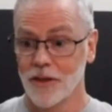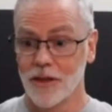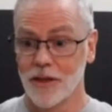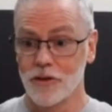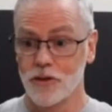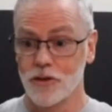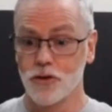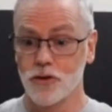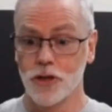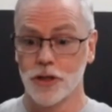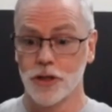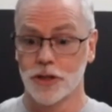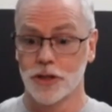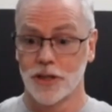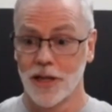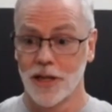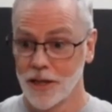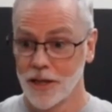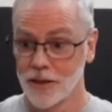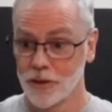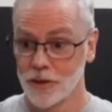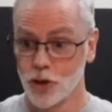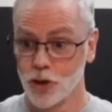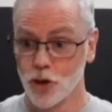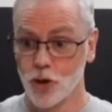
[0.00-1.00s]
You just
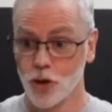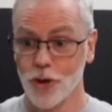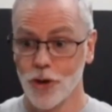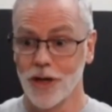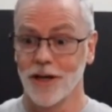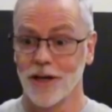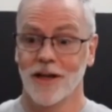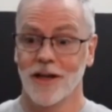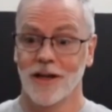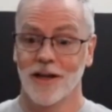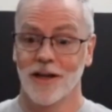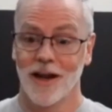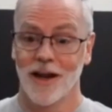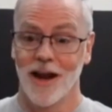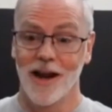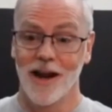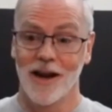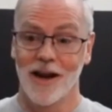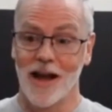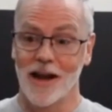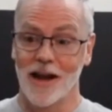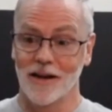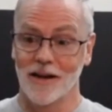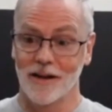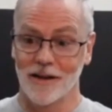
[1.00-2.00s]
do it, and
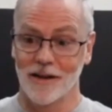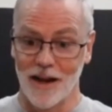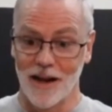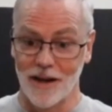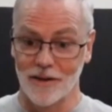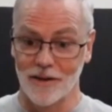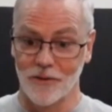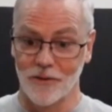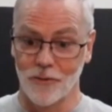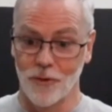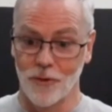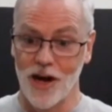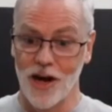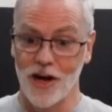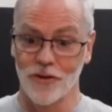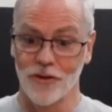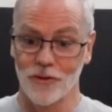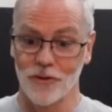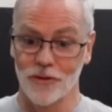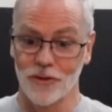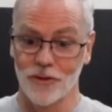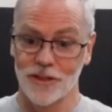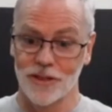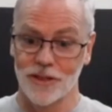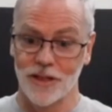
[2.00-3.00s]
that
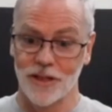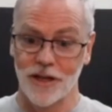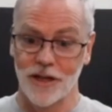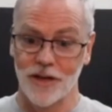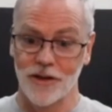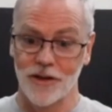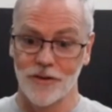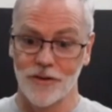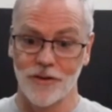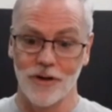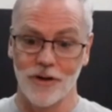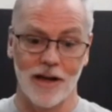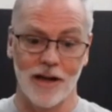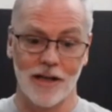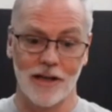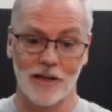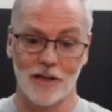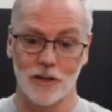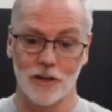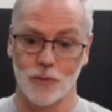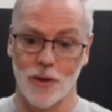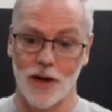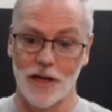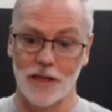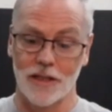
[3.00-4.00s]
grader is there, and he
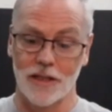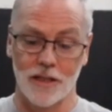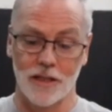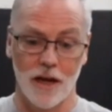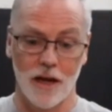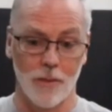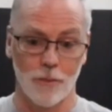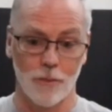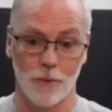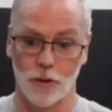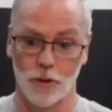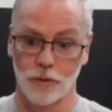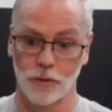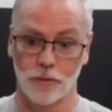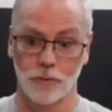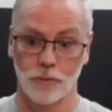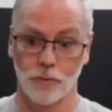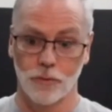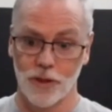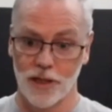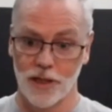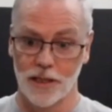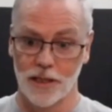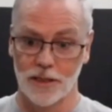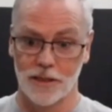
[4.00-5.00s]
just writes a number
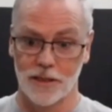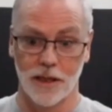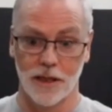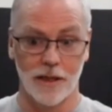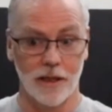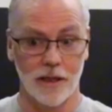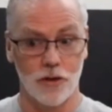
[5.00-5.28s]
when it's done.